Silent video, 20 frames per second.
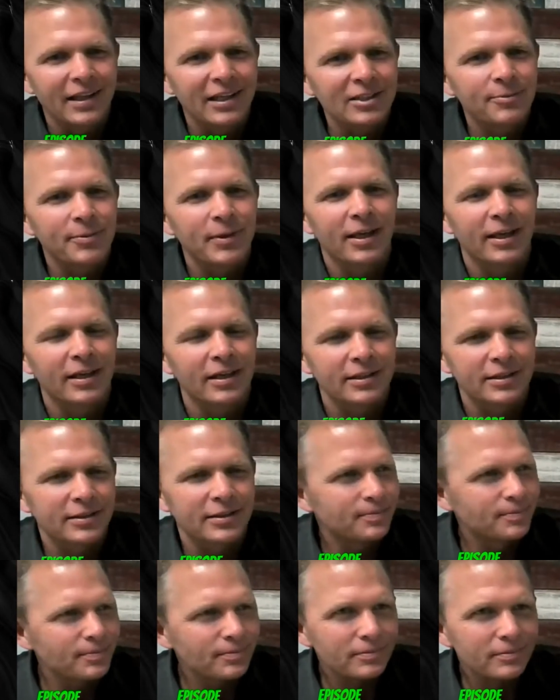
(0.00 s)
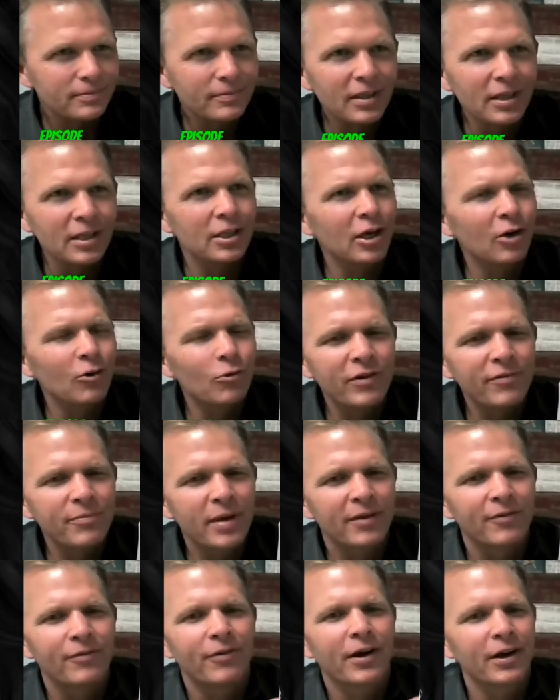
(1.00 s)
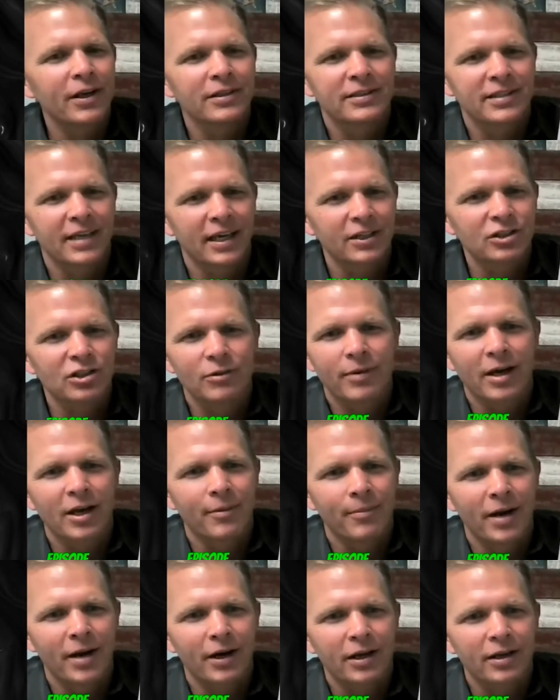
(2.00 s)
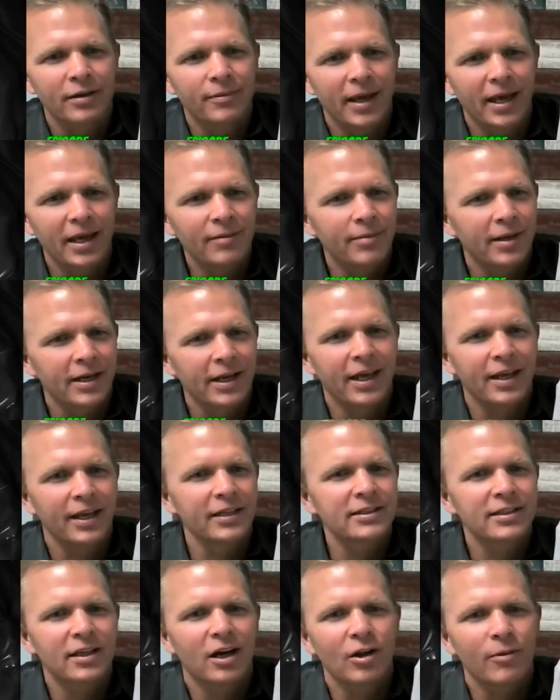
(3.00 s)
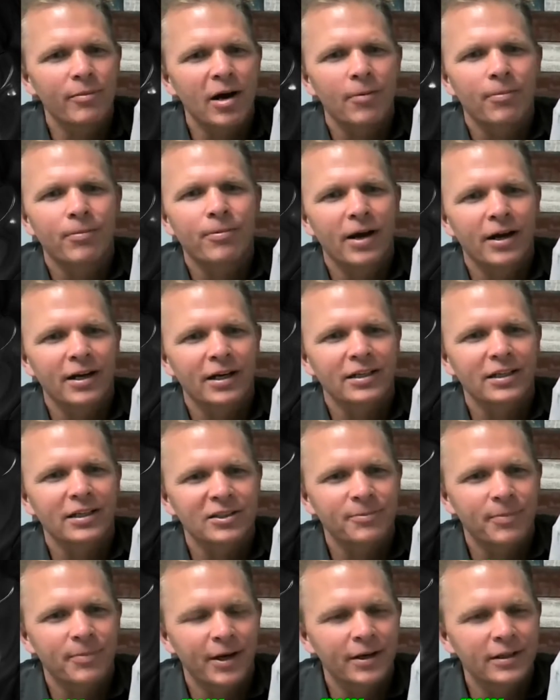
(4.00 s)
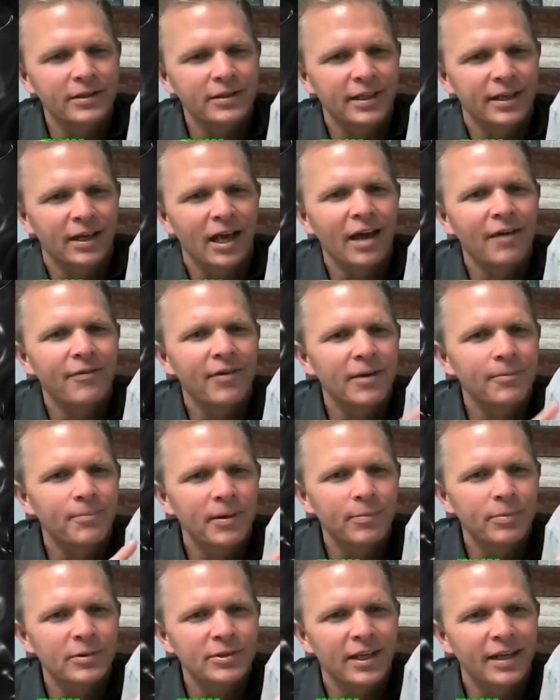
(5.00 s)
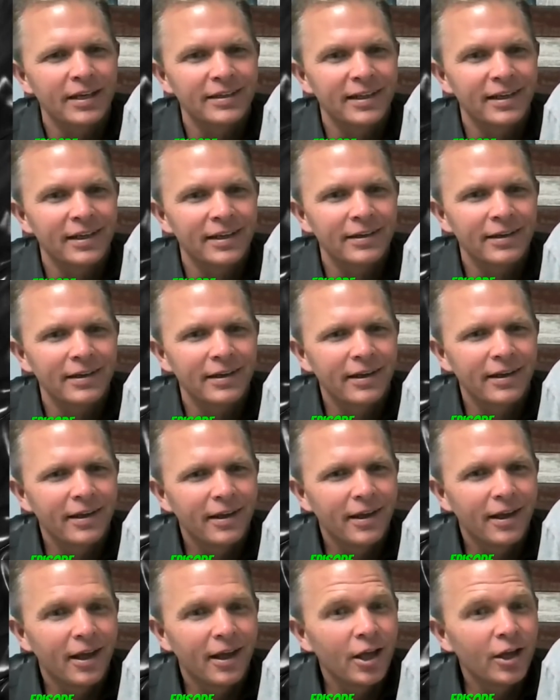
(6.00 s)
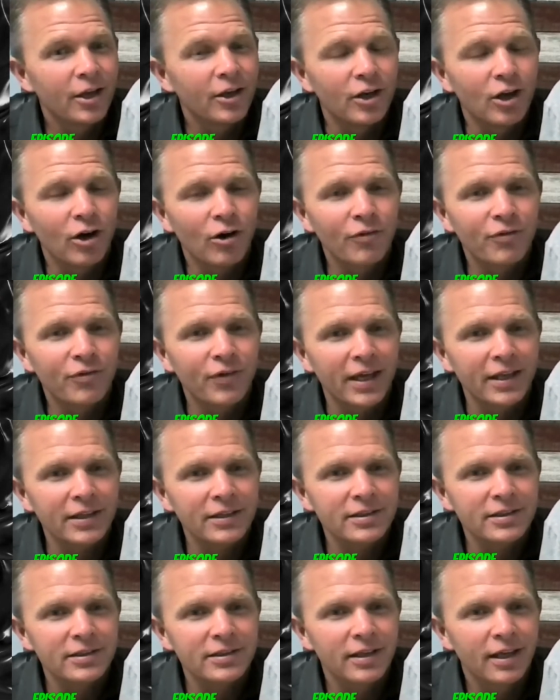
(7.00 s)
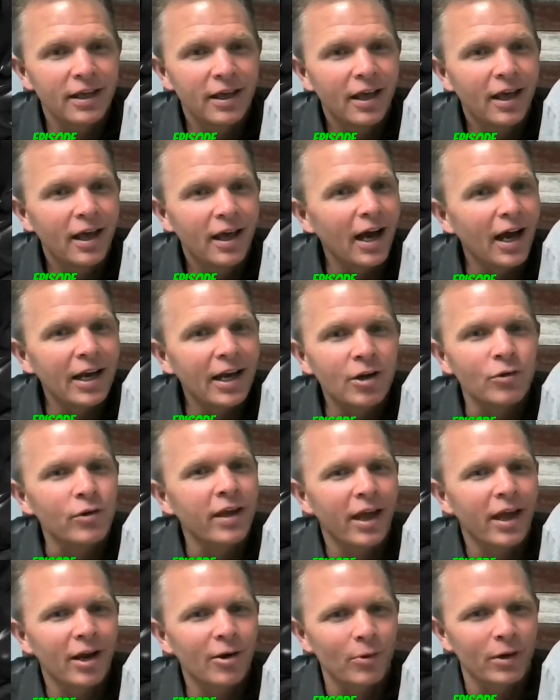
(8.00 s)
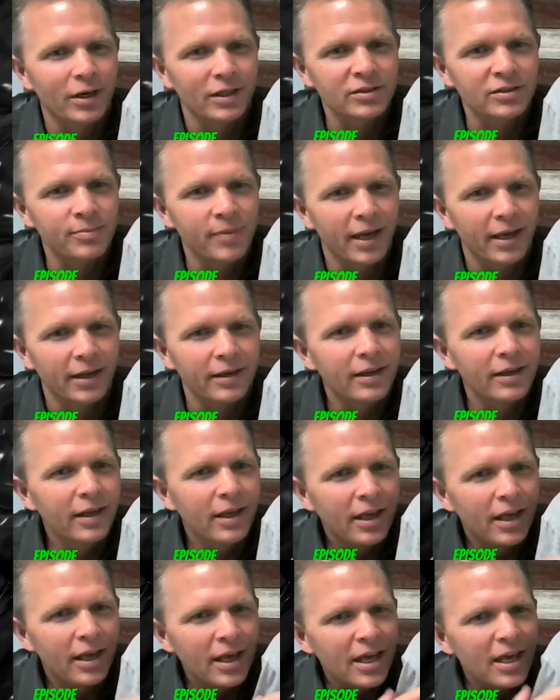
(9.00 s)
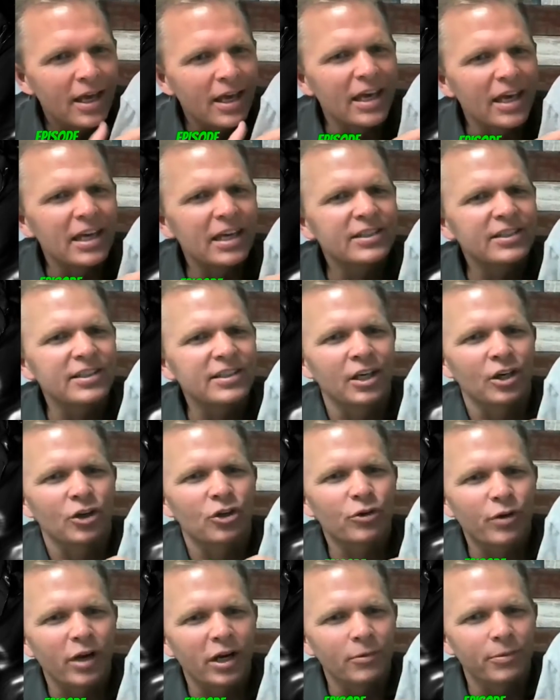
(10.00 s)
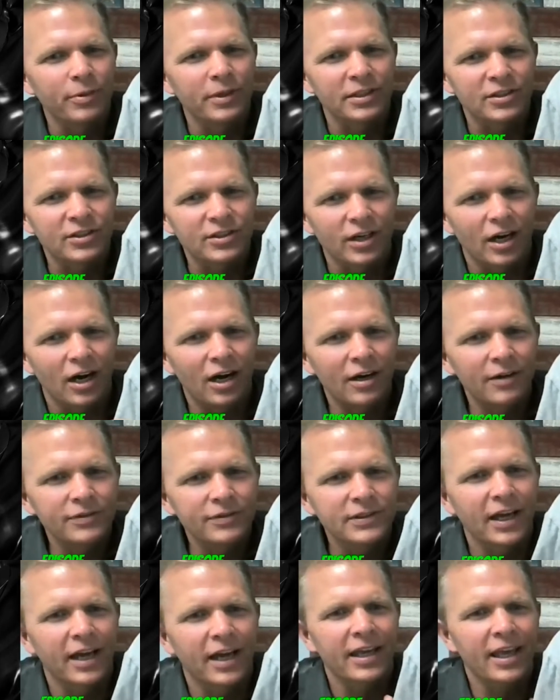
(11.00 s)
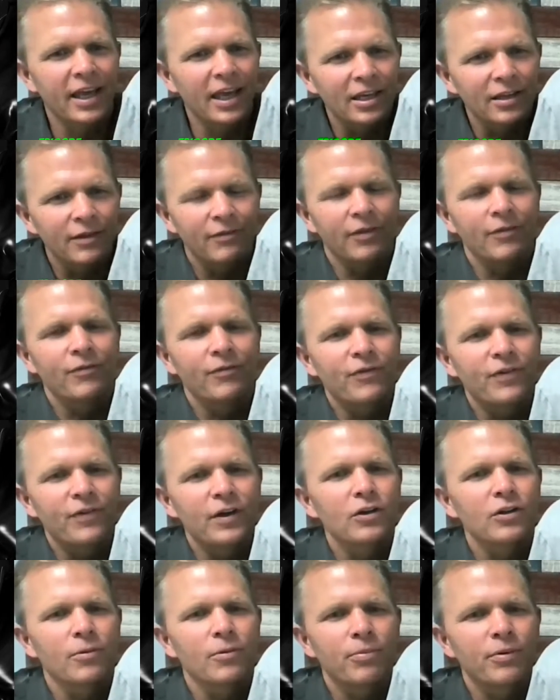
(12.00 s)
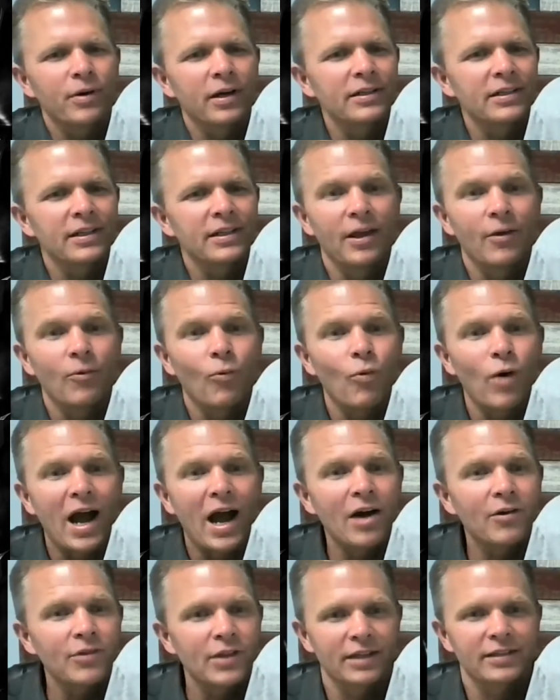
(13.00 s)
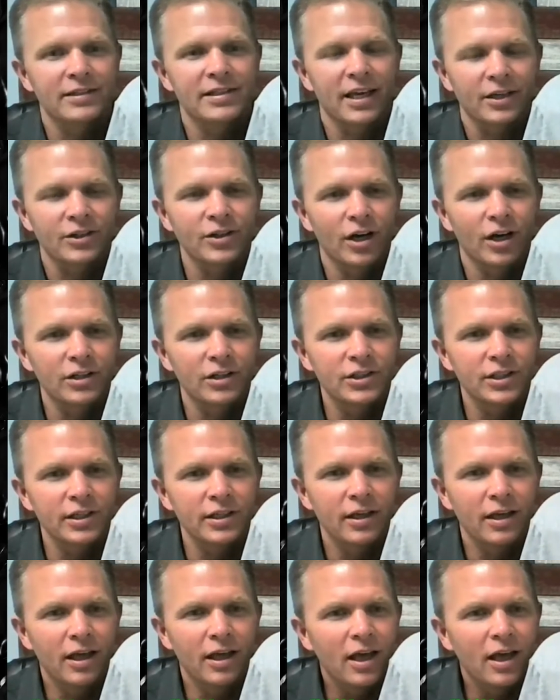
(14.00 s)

this because, we've been very intentional about American made, but again, it's all about product experience. And I've had people say, Dean, no offense, I don't care where it's made. It's incredibly soft. I can't even feel the print. And then, wow, that technology,